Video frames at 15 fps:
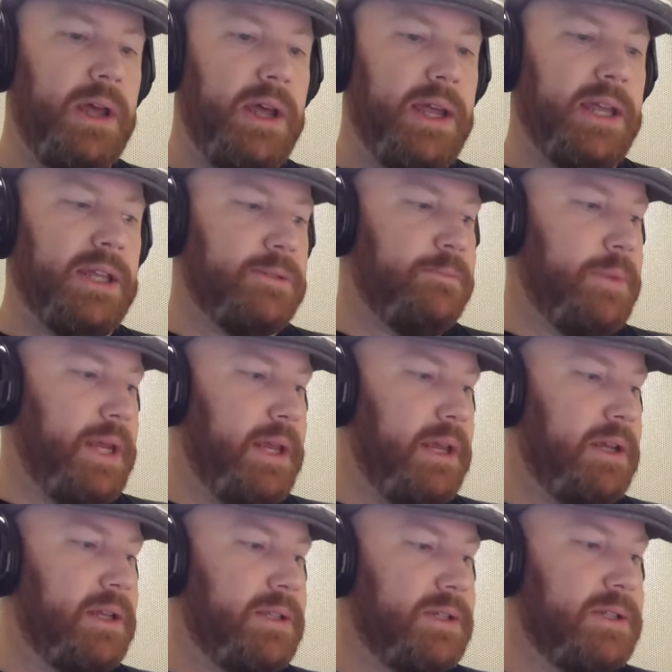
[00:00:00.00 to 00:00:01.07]
is being
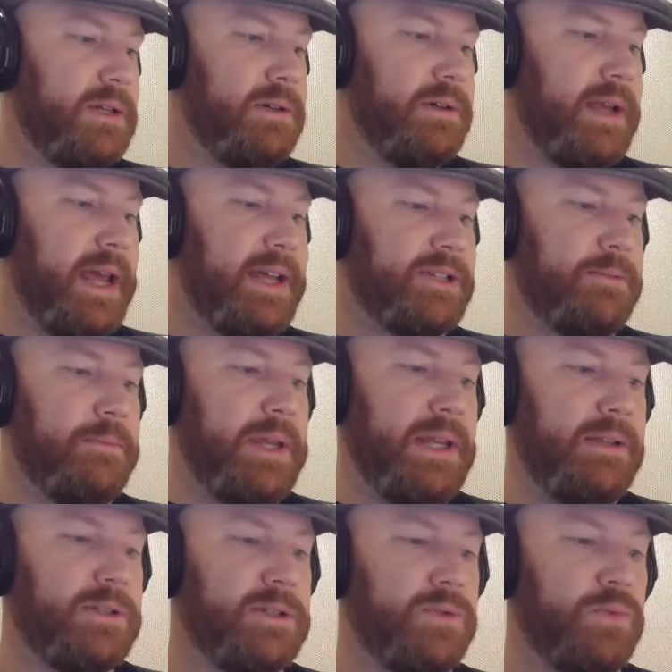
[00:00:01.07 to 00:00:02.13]
considered as a means to